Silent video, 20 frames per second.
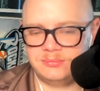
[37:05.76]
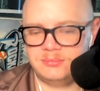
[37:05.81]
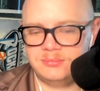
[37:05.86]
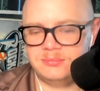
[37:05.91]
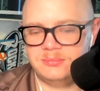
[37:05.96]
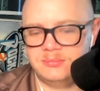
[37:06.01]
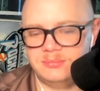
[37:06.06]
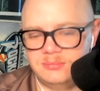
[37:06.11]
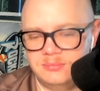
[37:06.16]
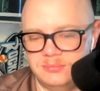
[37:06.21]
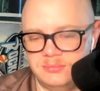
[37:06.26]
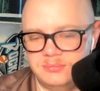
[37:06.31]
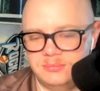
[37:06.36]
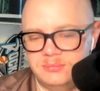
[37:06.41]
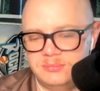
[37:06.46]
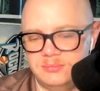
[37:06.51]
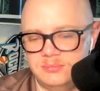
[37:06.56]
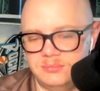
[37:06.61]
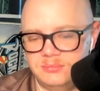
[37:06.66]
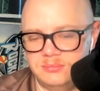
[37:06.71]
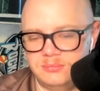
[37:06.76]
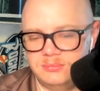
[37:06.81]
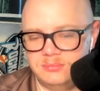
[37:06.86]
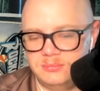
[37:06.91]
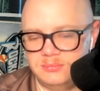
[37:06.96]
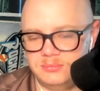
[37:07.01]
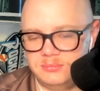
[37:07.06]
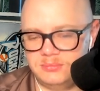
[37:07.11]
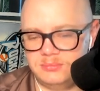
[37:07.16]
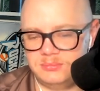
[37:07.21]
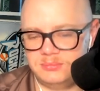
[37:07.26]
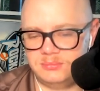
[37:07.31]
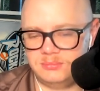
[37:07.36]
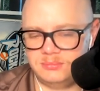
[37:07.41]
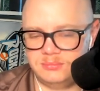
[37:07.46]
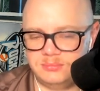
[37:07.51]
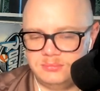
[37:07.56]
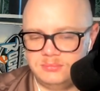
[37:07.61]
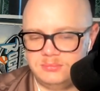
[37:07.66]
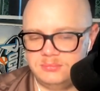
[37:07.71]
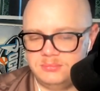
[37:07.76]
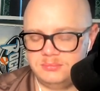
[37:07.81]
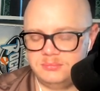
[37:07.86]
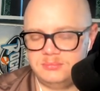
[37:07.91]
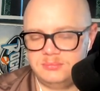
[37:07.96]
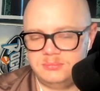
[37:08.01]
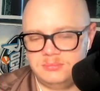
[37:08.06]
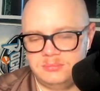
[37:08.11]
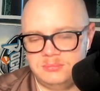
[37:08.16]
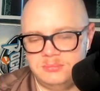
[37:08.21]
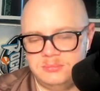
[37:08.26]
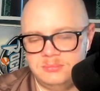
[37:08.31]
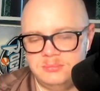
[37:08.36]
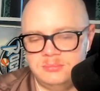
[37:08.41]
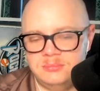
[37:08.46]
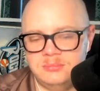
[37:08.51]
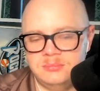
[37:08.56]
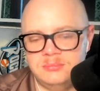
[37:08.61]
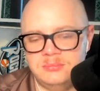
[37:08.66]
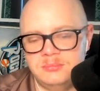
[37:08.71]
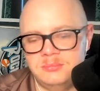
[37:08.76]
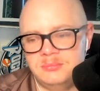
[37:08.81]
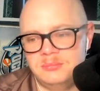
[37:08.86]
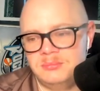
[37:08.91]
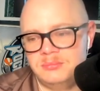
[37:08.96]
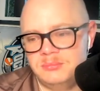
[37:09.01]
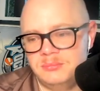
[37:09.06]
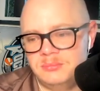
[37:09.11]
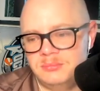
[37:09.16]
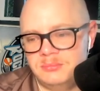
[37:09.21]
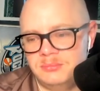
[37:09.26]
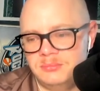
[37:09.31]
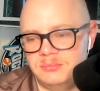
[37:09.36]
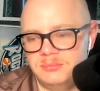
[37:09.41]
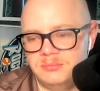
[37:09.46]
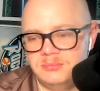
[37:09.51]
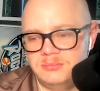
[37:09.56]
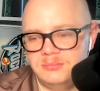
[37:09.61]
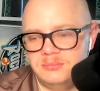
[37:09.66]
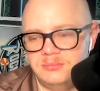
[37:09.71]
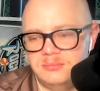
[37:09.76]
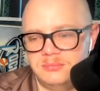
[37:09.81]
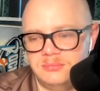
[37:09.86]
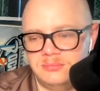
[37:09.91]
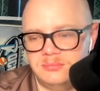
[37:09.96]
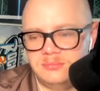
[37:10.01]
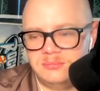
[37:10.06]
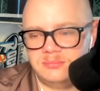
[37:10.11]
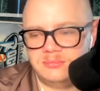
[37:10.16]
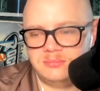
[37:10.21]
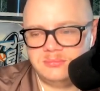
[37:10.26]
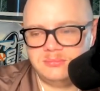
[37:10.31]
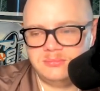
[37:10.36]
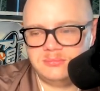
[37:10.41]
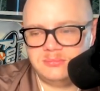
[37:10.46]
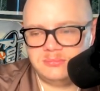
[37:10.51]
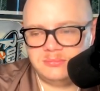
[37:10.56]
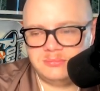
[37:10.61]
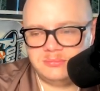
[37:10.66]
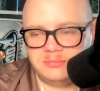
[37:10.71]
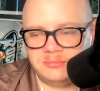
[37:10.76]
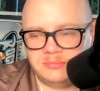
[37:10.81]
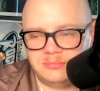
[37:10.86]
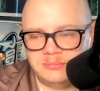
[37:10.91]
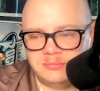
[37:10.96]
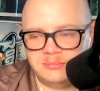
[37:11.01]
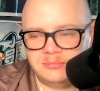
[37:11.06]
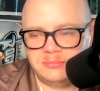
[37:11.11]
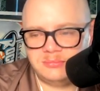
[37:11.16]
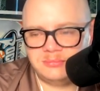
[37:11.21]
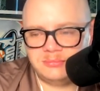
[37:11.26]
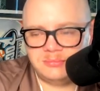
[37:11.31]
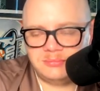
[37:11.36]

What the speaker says: (not speaking)